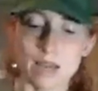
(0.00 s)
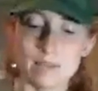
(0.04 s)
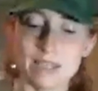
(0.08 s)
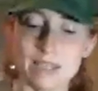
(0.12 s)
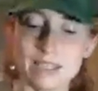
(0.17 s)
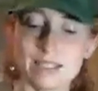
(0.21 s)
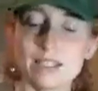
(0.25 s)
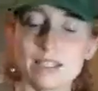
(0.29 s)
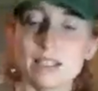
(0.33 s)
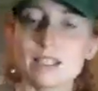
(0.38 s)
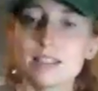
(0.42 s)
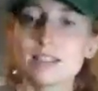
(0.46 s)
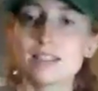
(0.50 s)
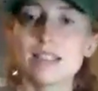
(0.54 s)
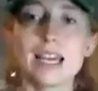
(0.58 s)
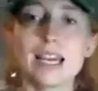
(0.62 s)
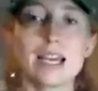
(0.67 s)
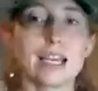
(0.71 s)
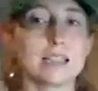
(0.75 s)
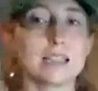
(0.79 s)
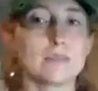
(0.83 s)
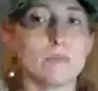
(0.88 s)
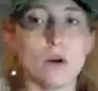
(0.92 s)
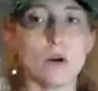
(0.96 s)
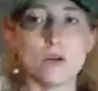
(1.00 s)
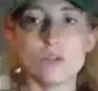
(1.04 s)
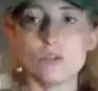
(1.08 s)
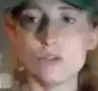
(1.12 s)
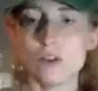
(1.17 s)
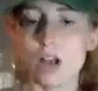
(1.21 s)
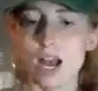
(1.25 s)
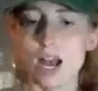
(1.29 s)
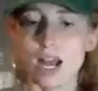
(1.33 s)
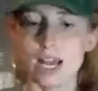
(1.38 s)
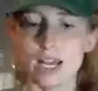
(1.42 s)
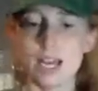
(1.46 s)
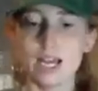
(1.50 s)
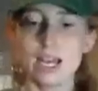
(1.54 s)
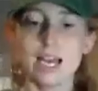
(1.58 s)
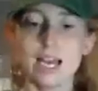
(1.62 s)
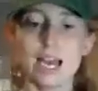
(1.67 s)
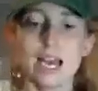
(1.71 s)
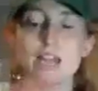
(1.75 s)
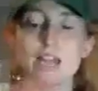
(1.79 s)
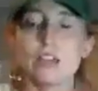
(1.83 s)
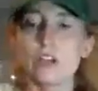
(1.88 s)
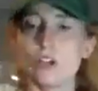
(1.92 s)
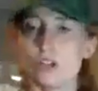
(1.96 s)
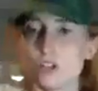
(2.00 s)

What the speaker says: means this thing is bone dry and there